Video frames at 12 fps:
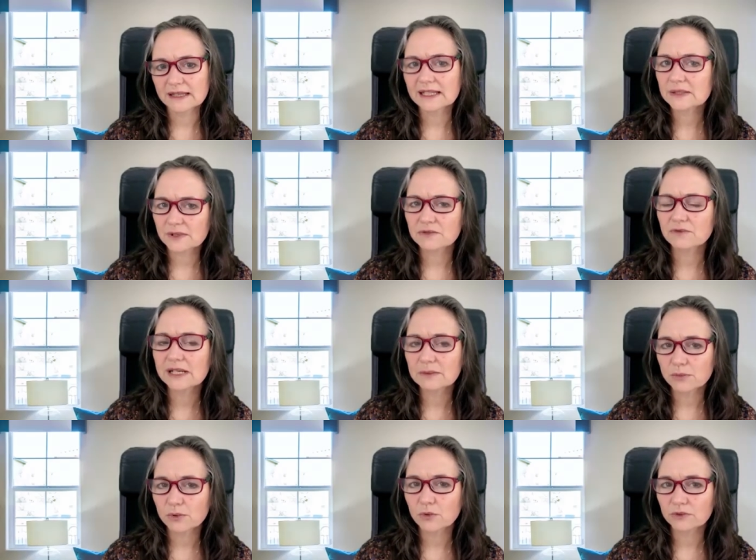That's why it's really
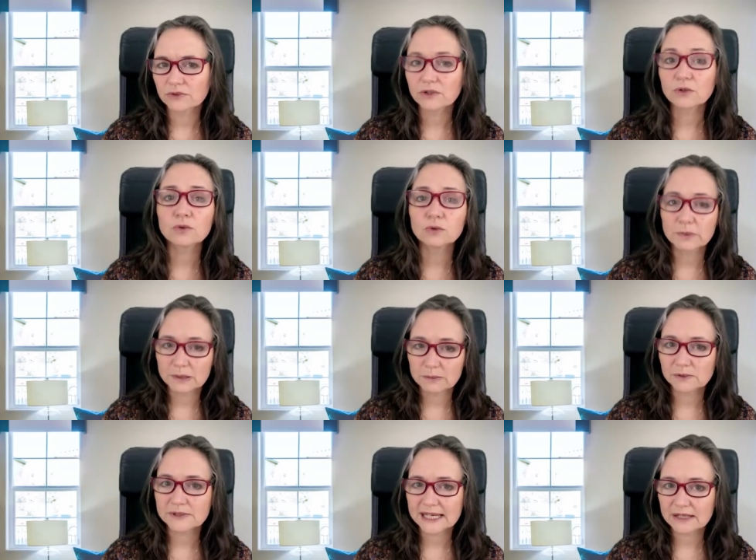important to cool
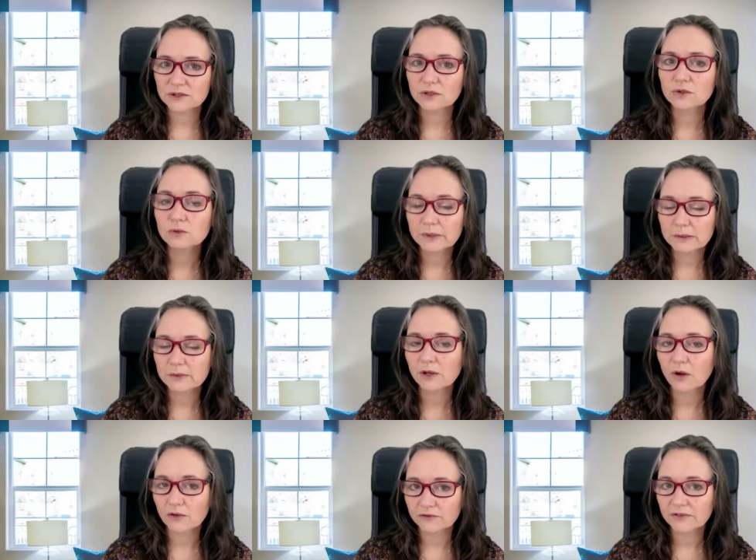people down, to cool people
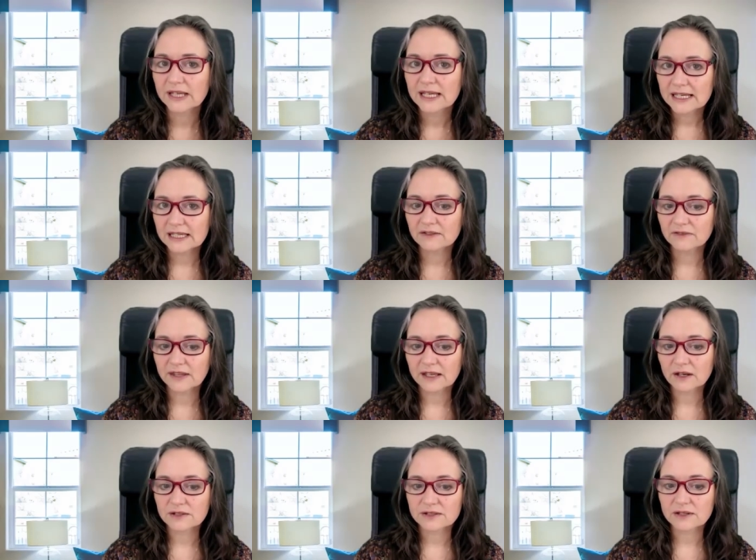off if they
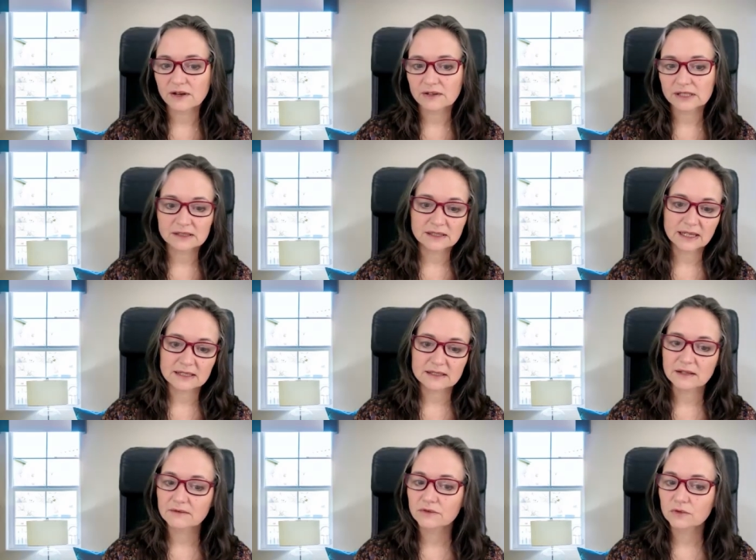are starting to get
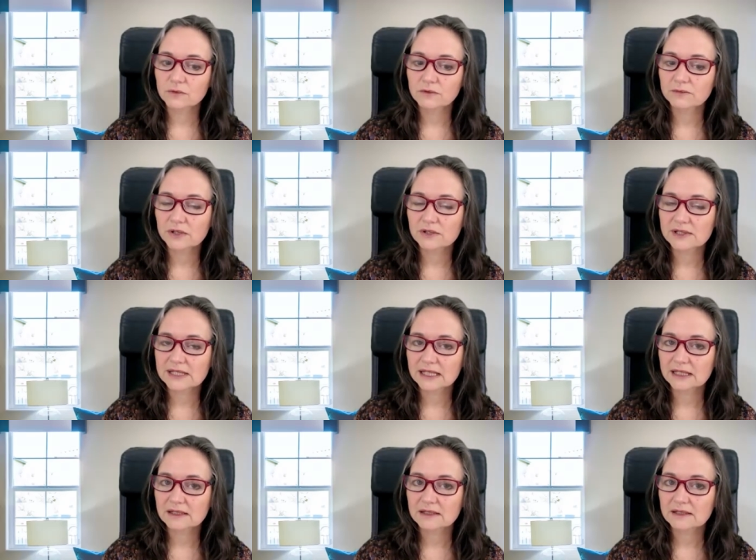some form of motion
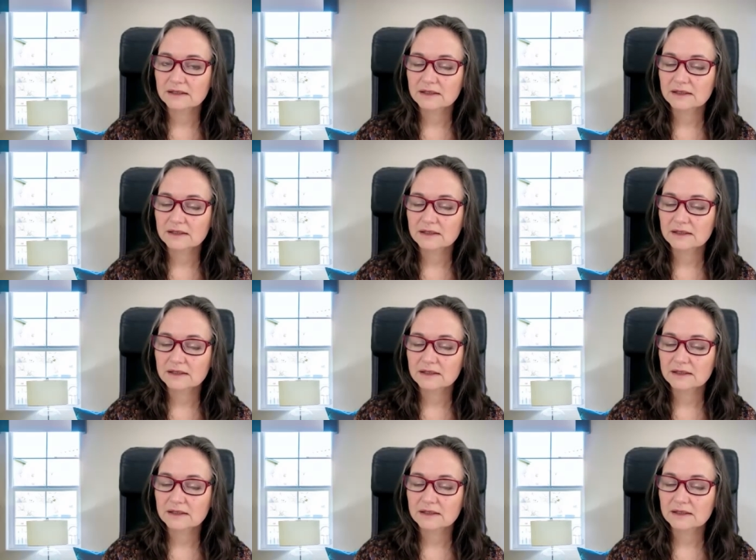sickness.